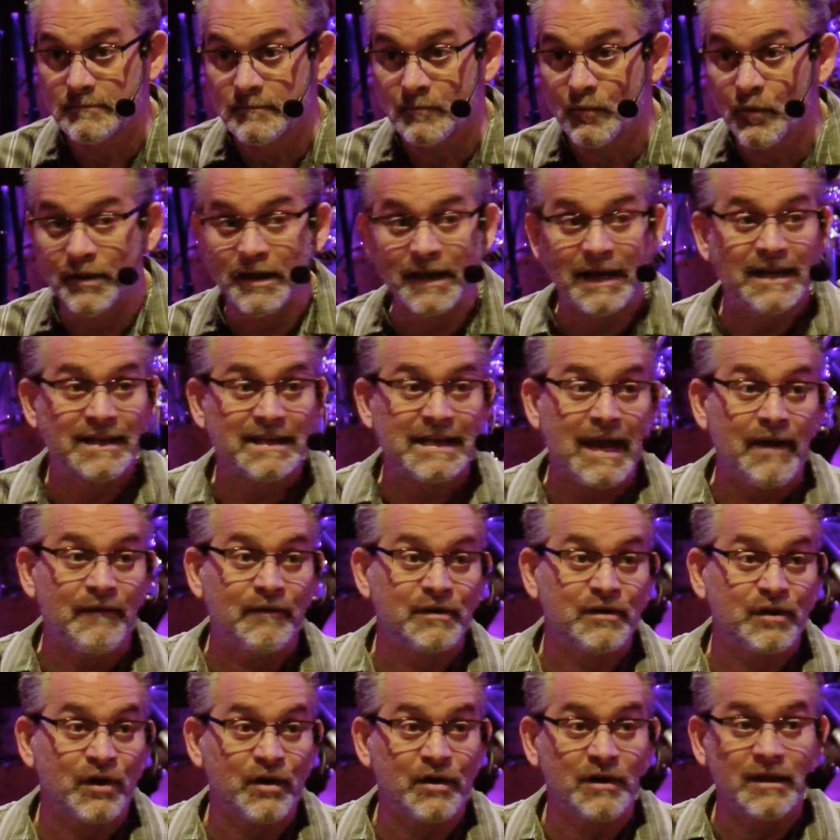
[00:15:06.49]
Or they get to have
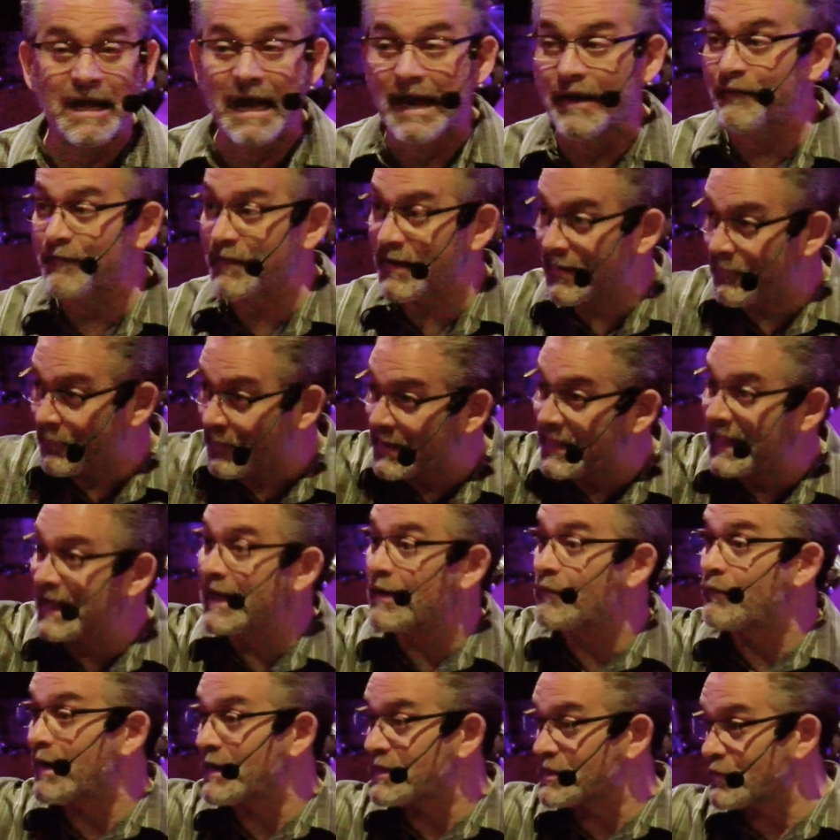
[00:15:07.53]
eternal life when they
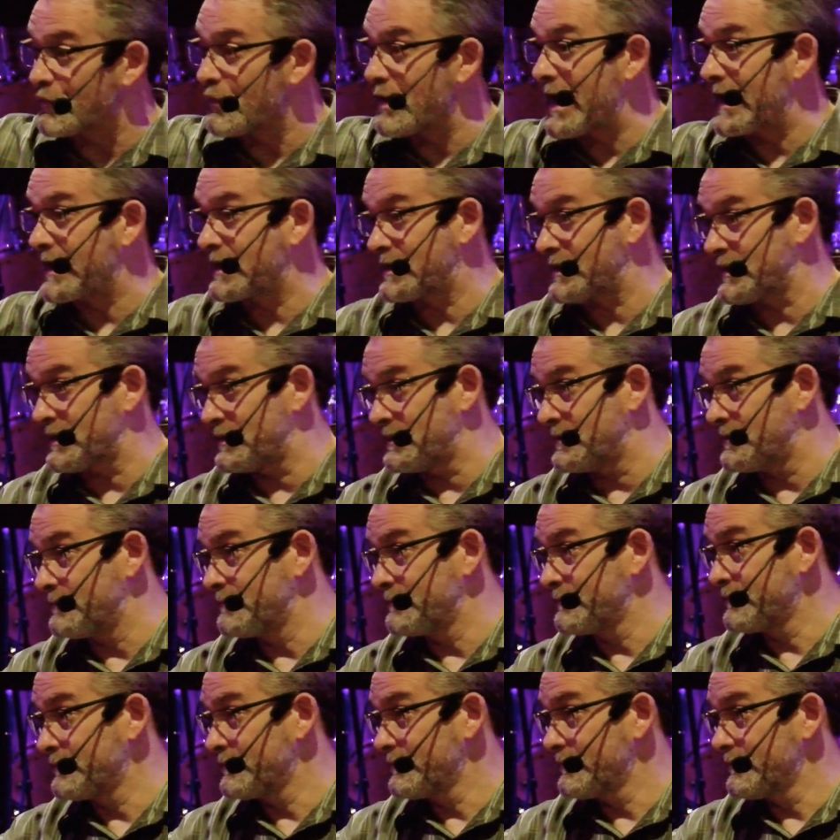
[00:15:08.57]
get resurrected.
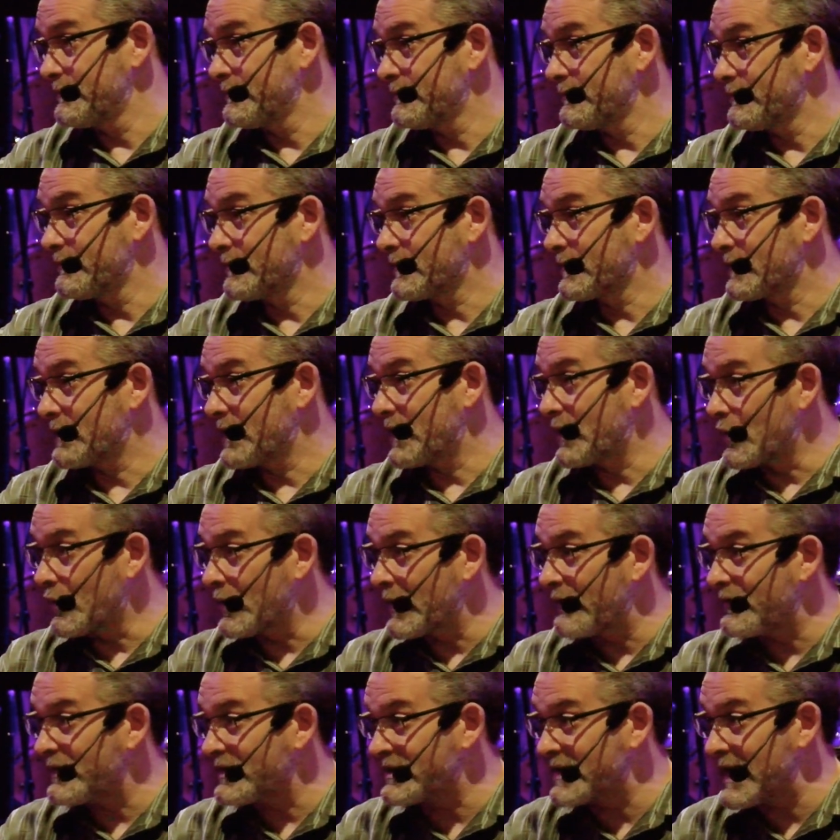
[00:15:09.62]
They don't
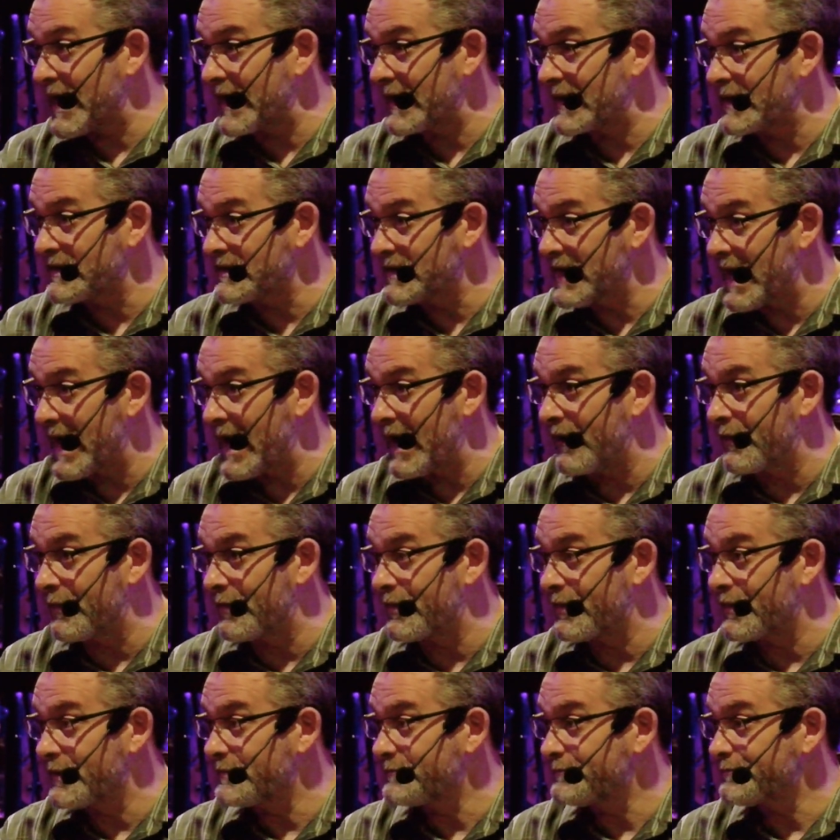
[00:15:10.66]
have the second
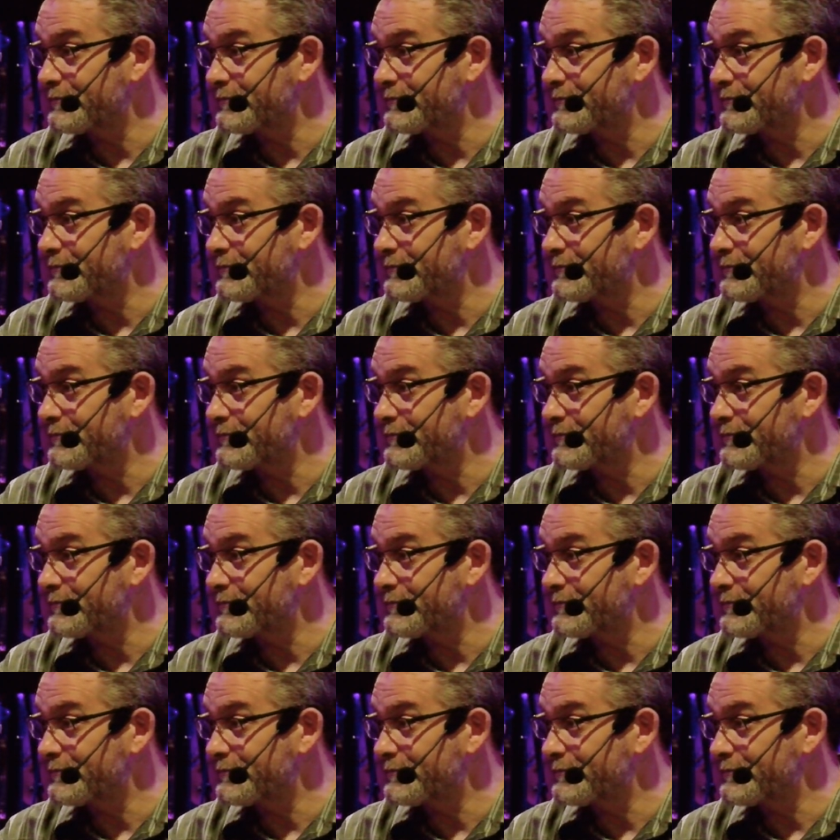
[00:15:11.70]
death.